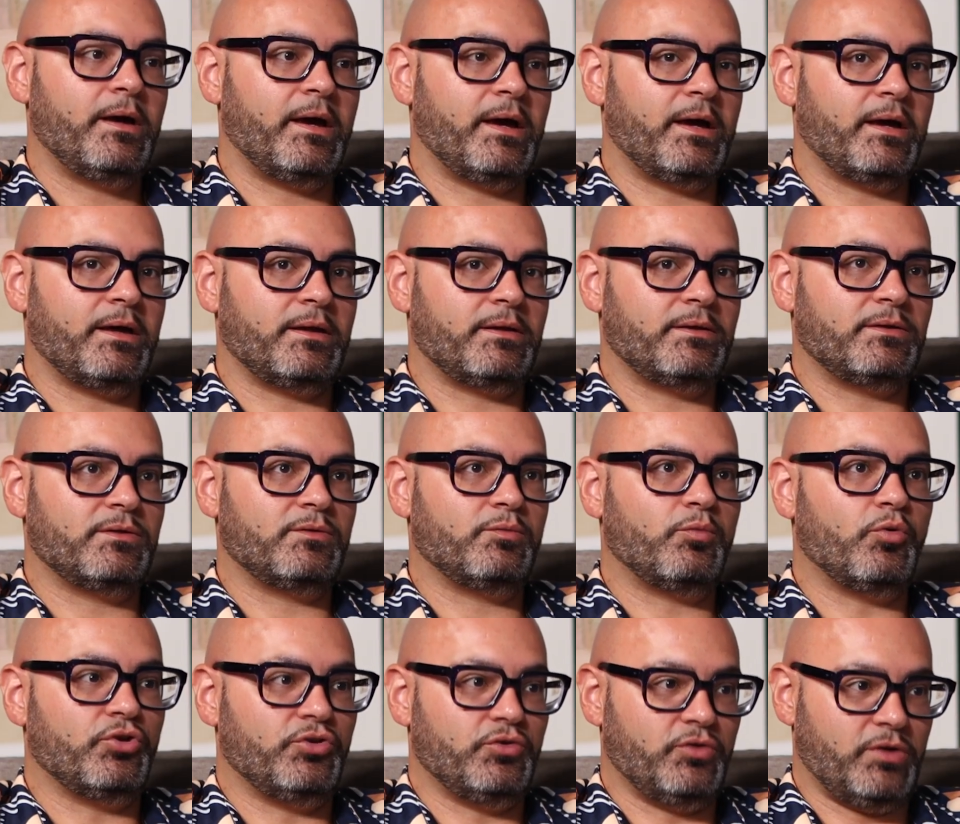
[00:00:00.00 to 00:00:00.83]
And
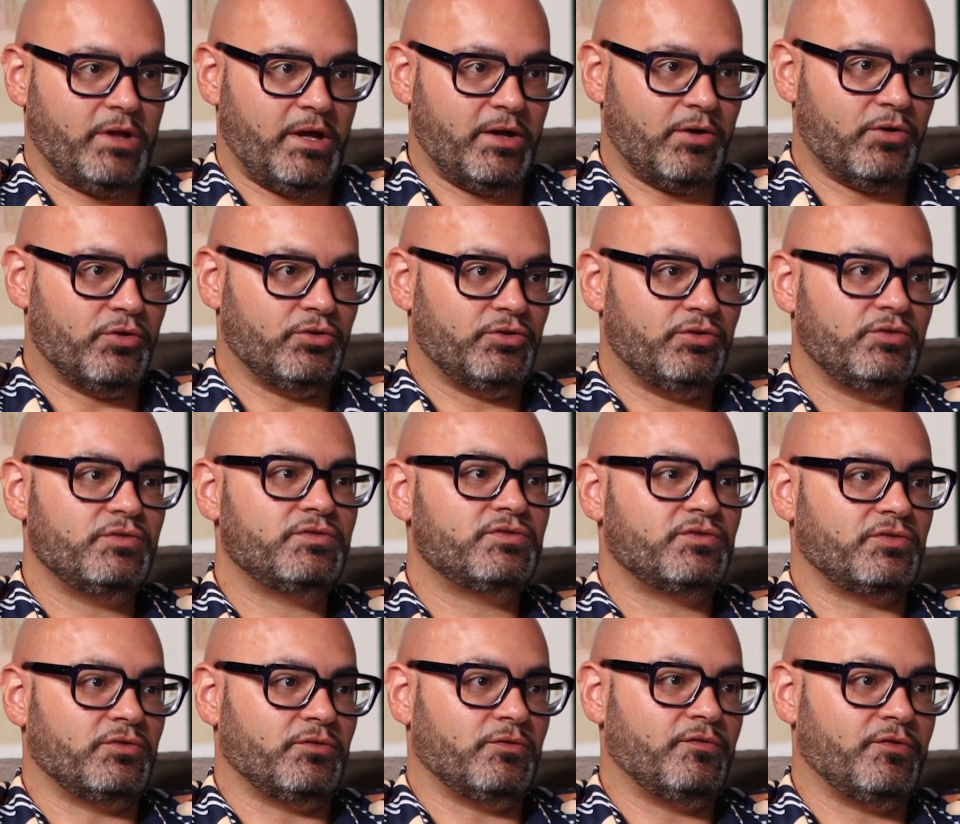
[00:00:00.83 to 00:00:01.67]
what you then got used
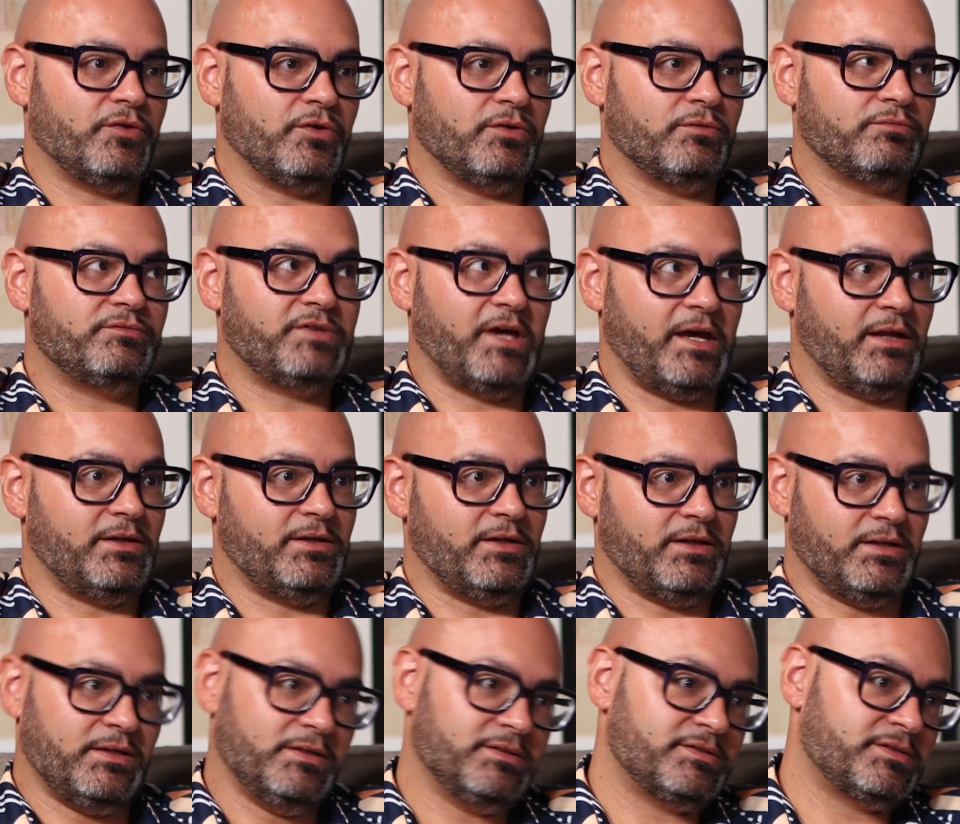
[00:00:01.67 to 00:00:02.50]
to for 10
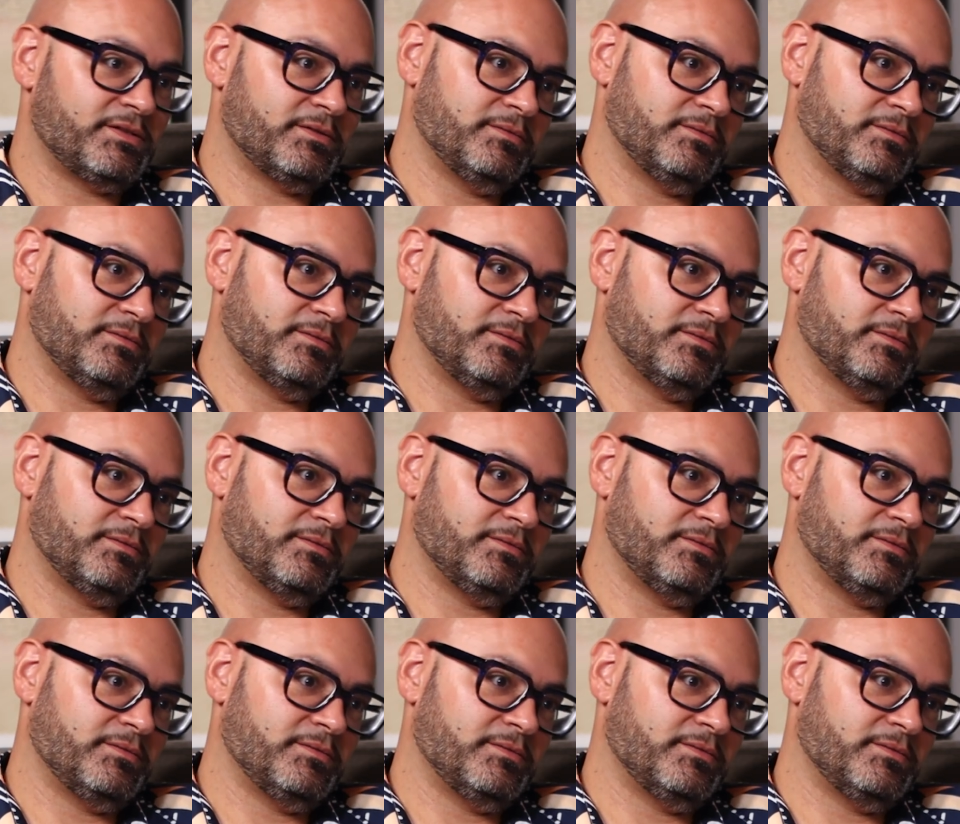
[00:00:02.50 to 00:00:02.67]
years.